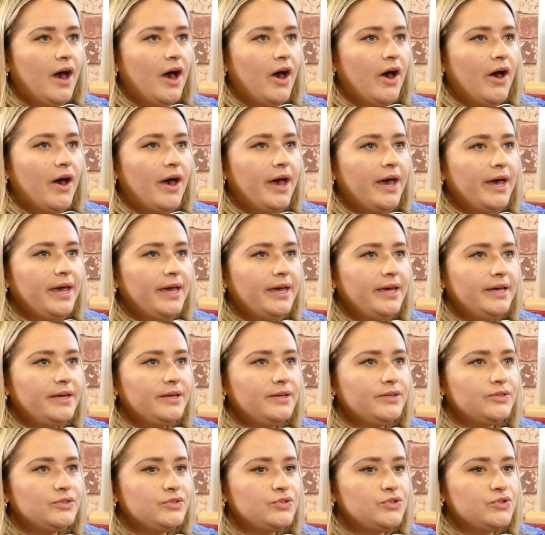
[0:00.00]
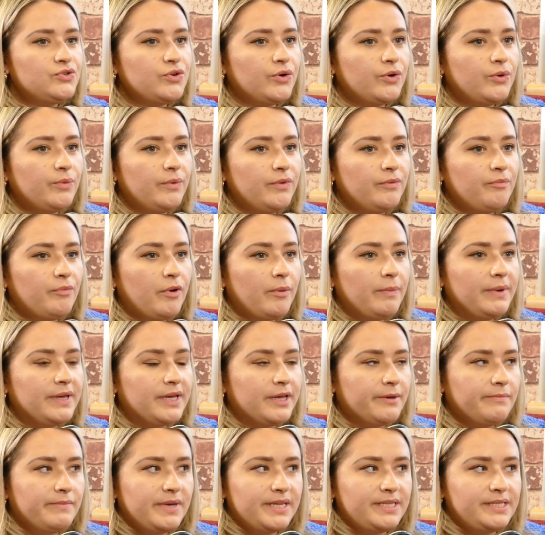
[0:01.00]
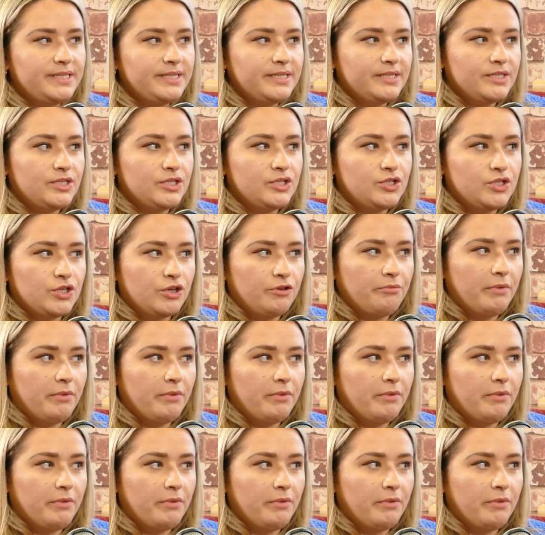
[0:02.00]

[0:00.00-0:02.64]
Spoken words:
I struggle with probably committing to too